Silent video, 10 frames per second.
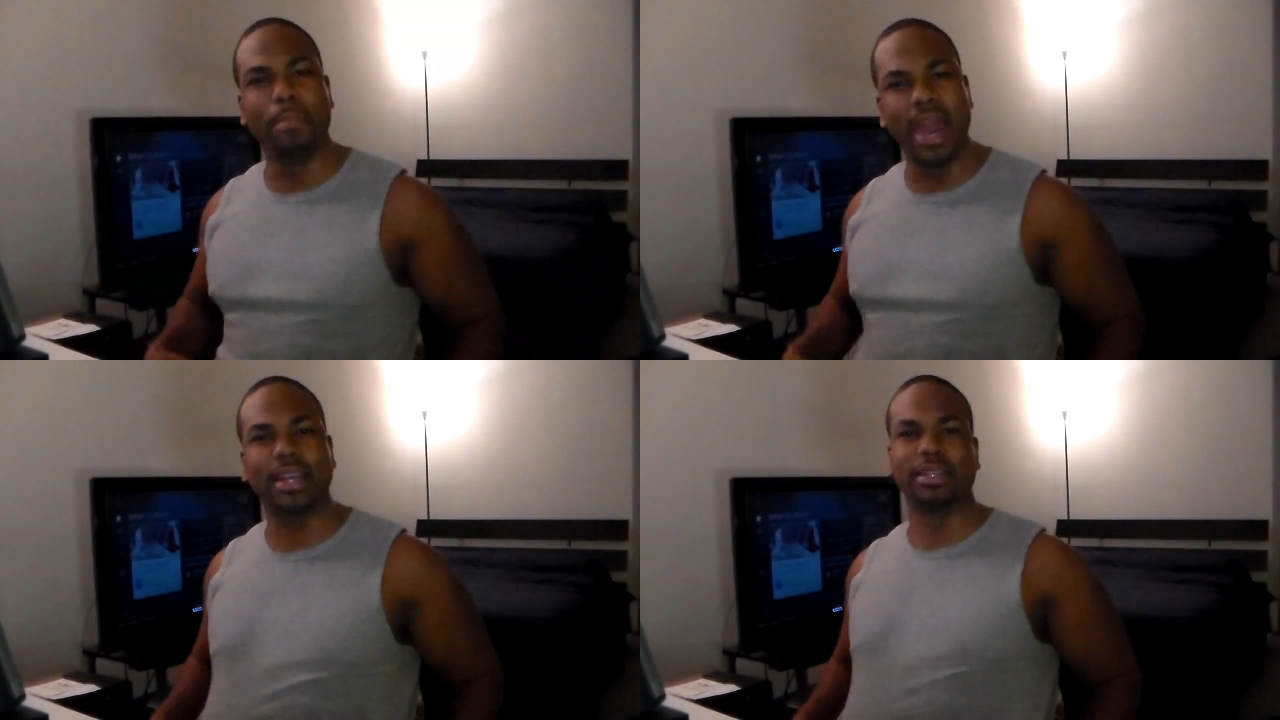
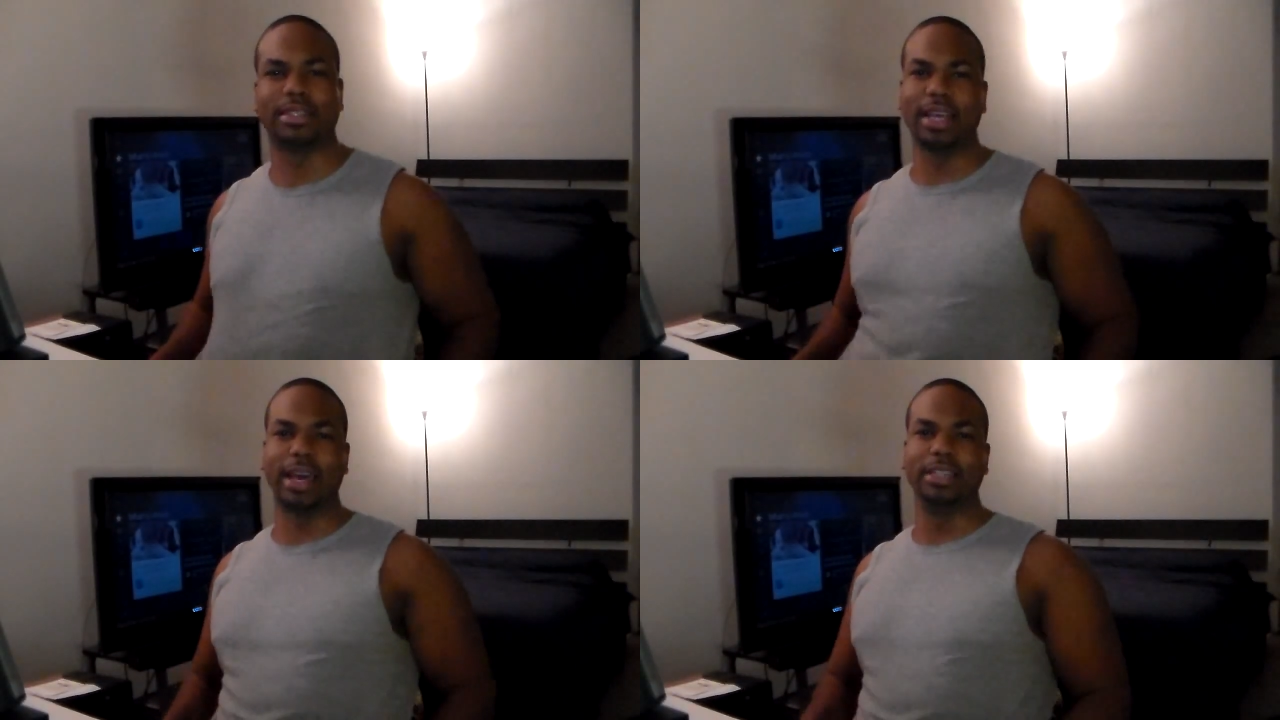
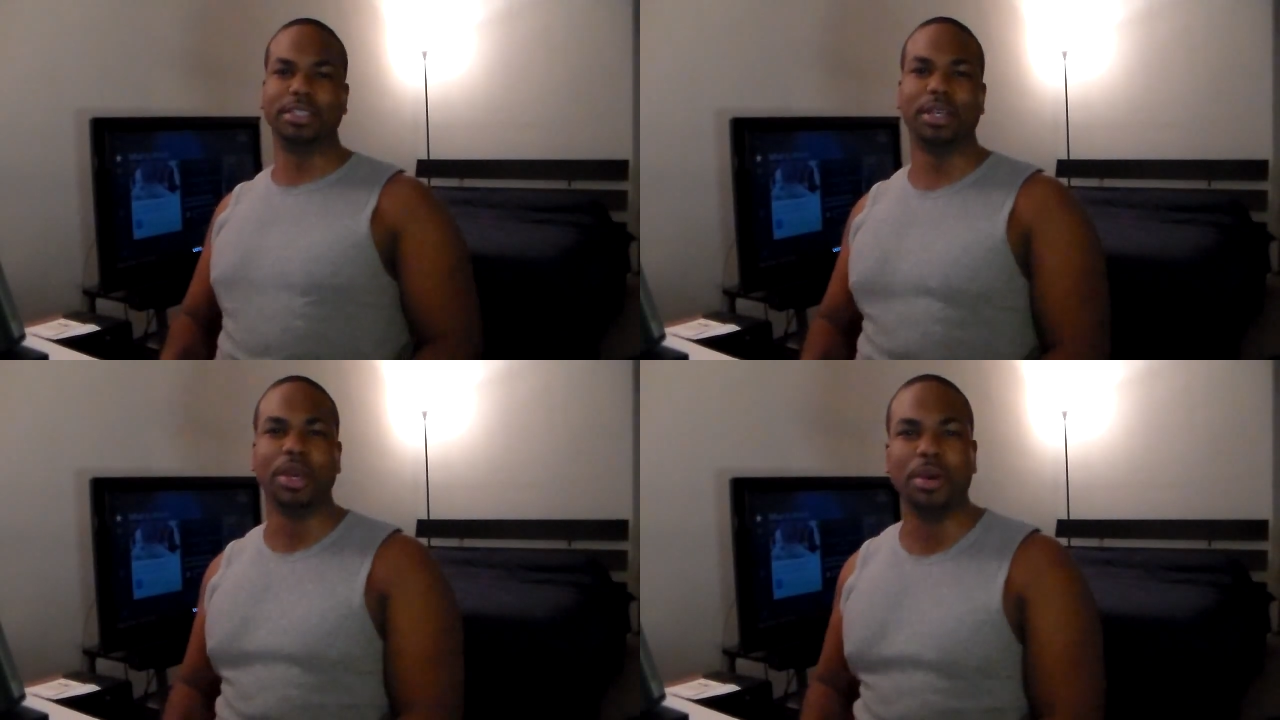
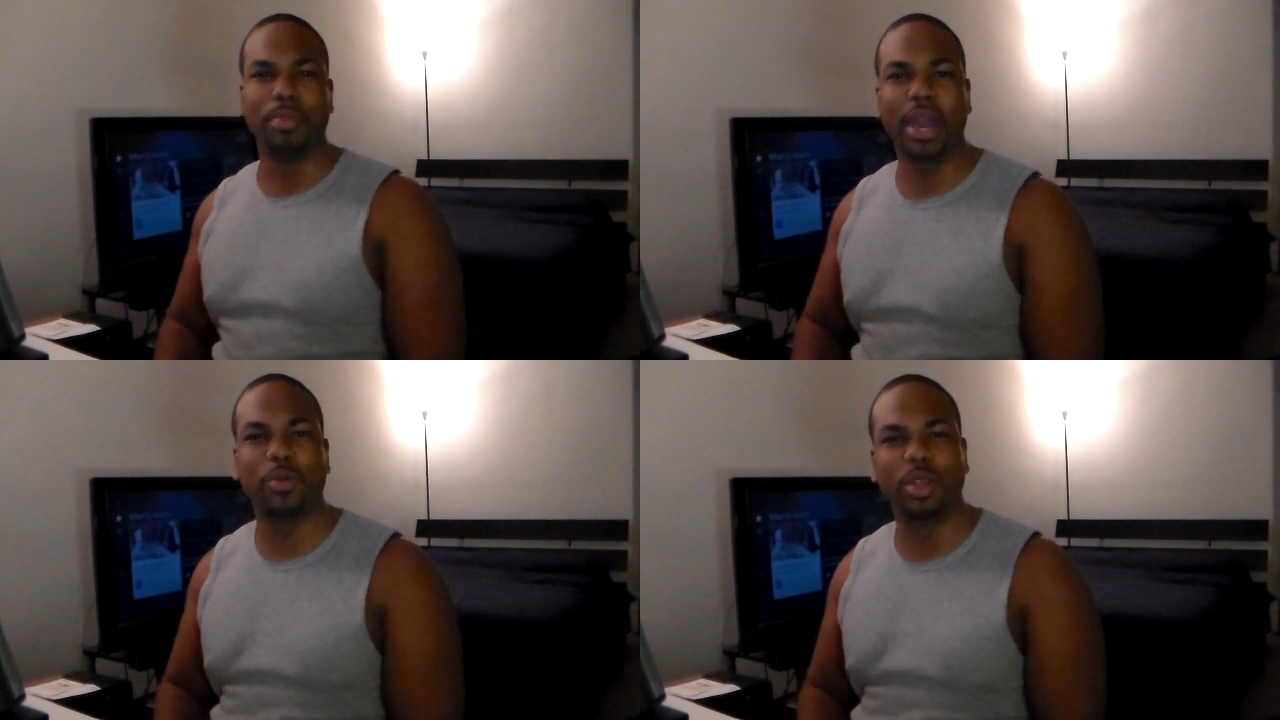Magnusites.
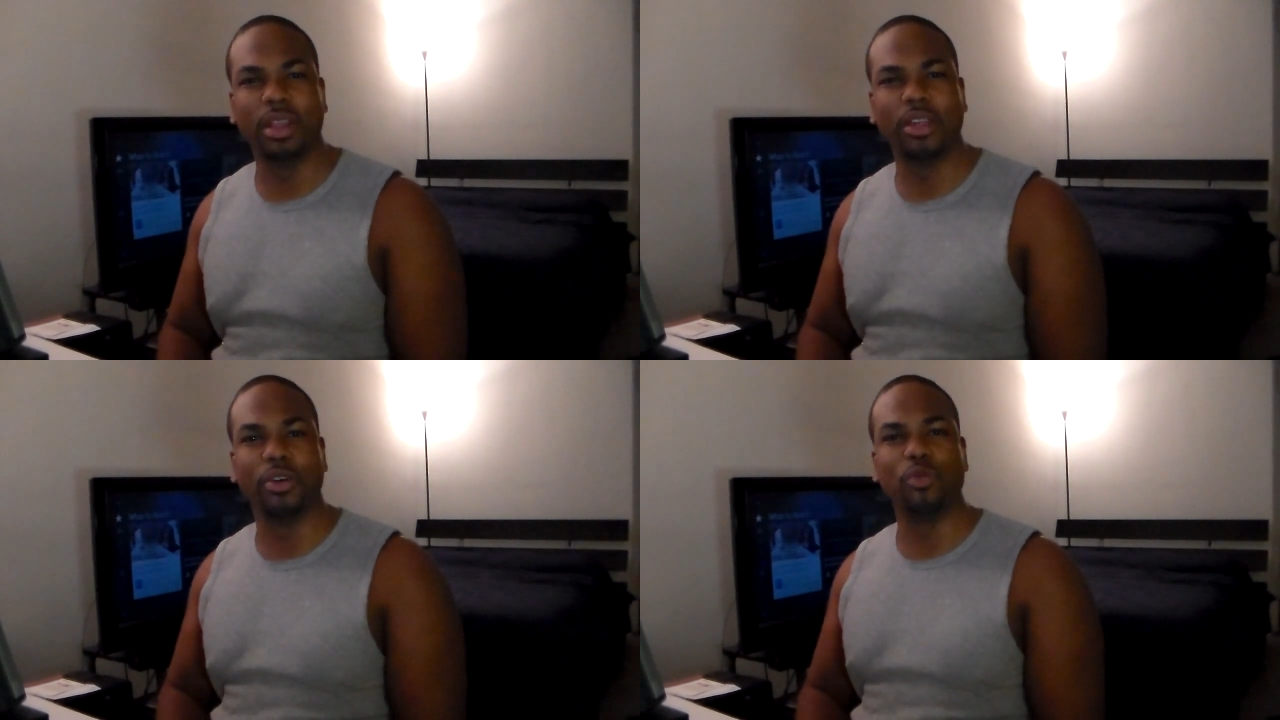Back with
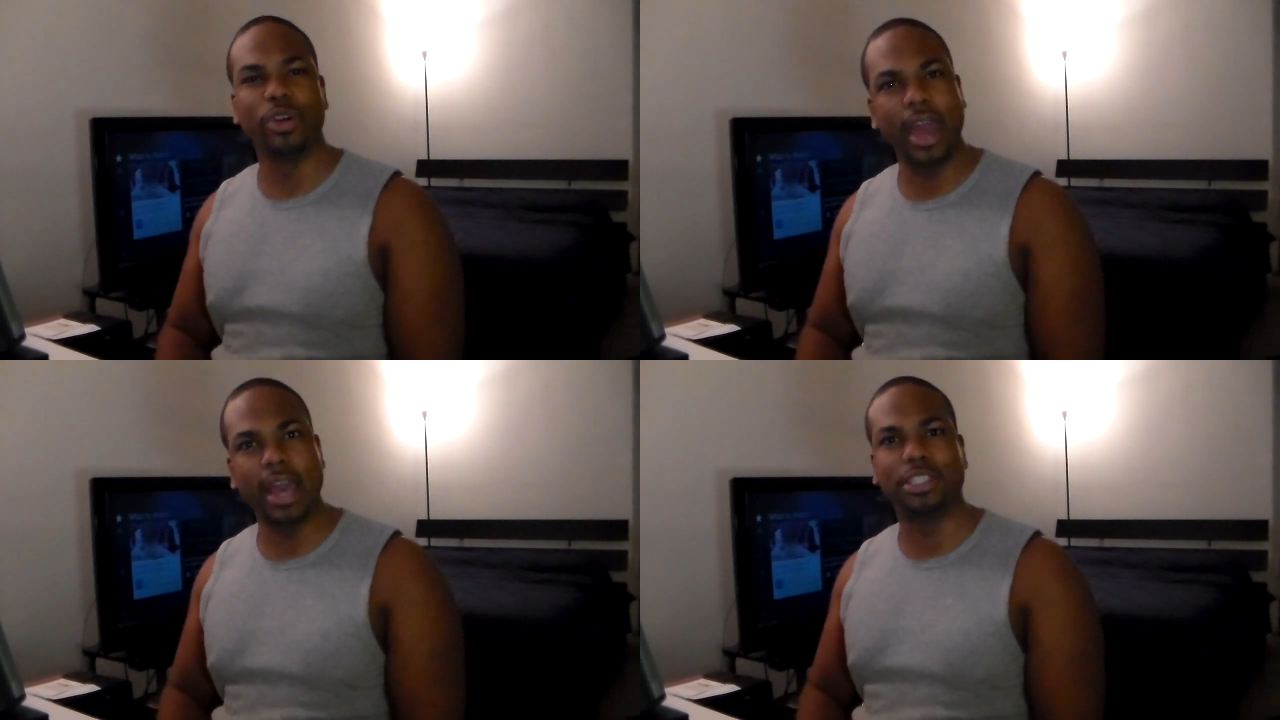another
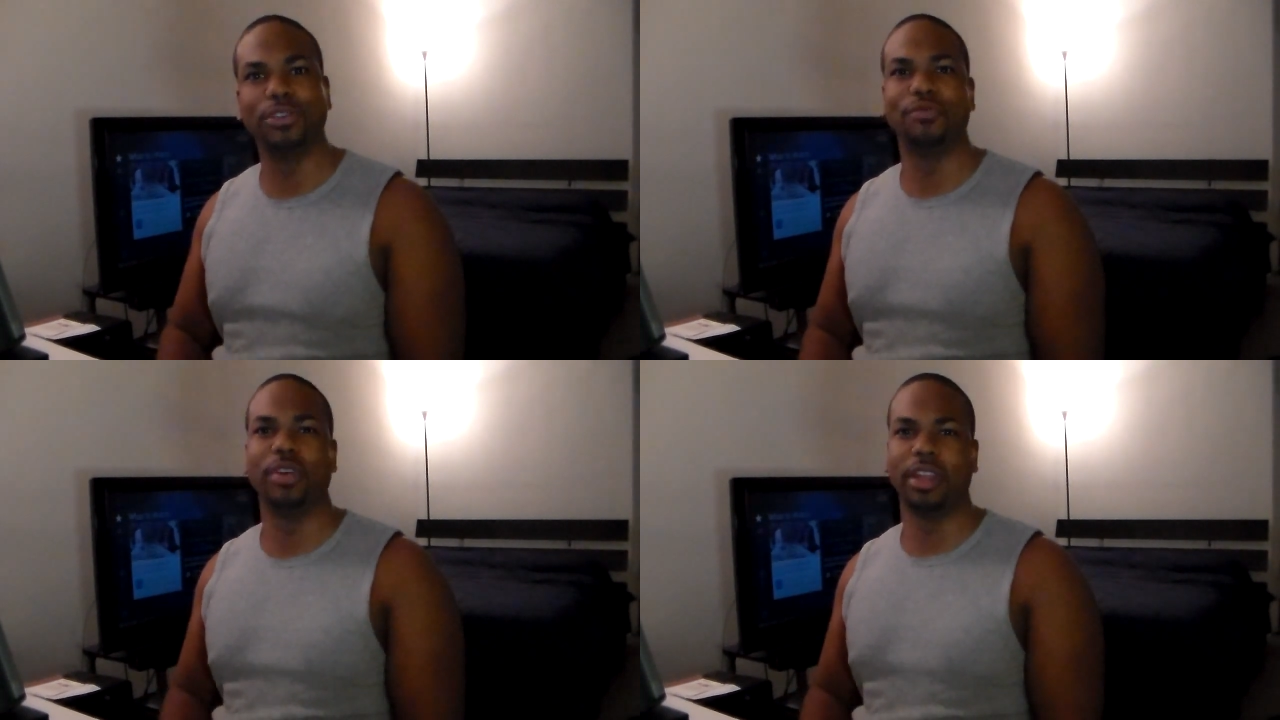
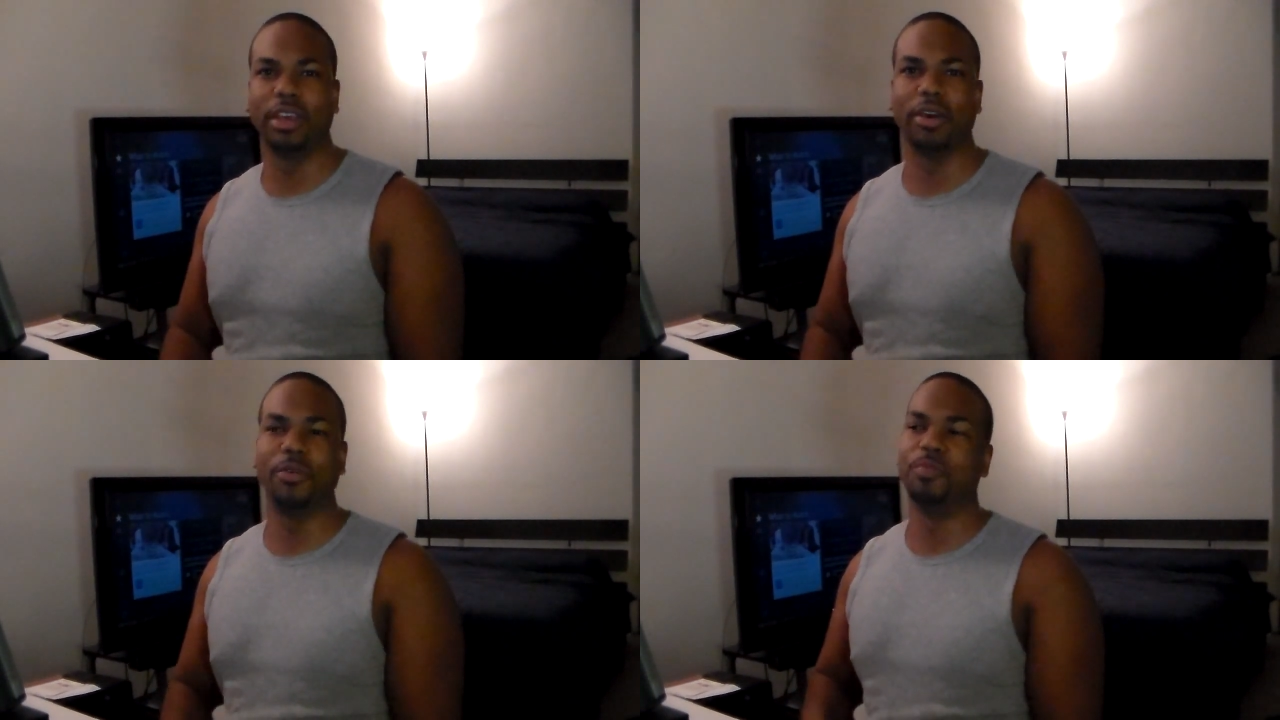reaction
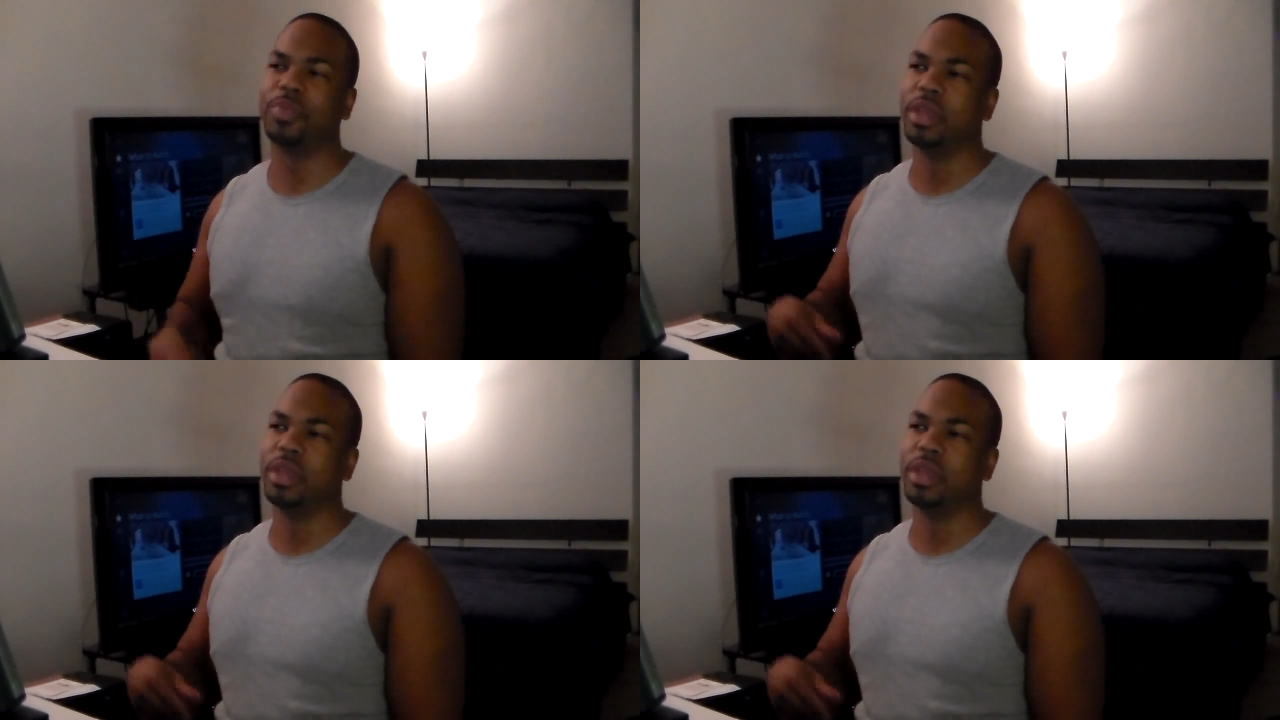video.